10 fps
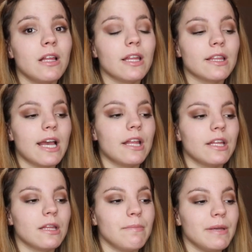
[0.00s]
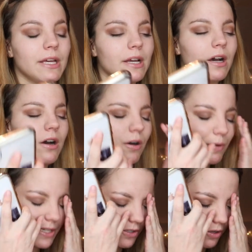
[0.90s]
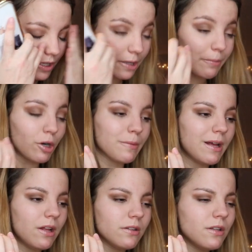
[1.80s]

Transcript: Like, they had like the big, oh, what is it called? Like the barbell?